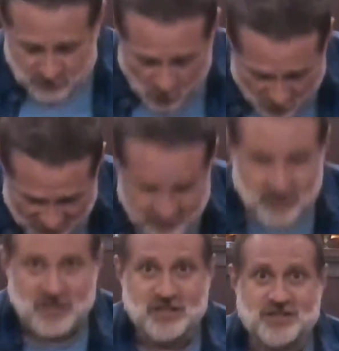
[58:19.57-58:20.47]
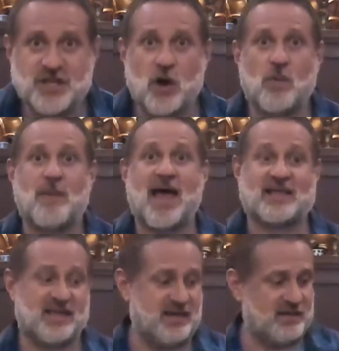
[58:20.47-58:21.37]
All right. So
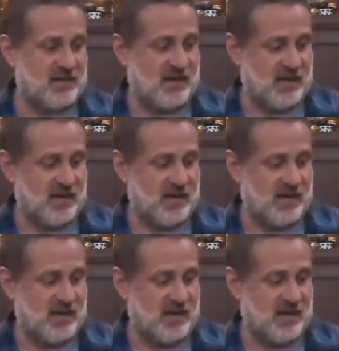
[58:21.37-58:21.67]
back in